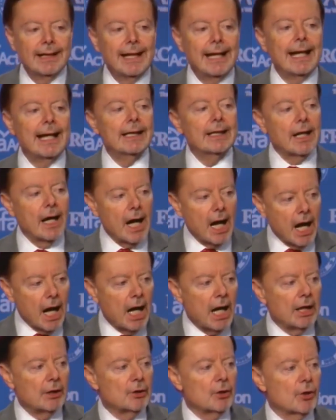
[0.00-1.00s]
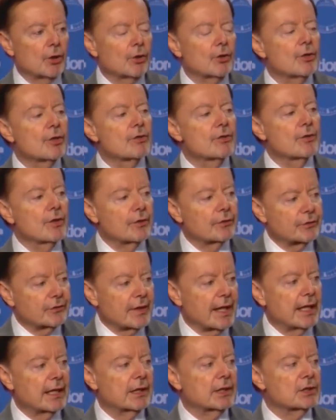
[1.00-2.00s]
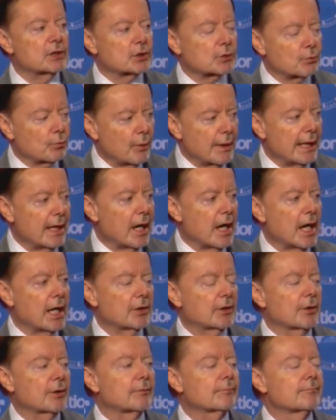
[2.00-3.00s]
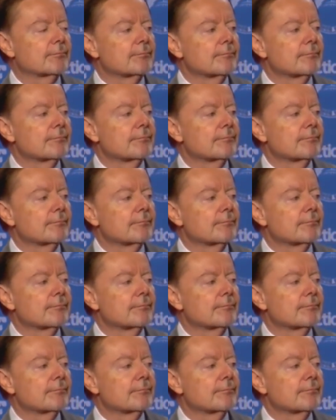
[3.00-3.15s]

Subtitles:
and honor the things we honor.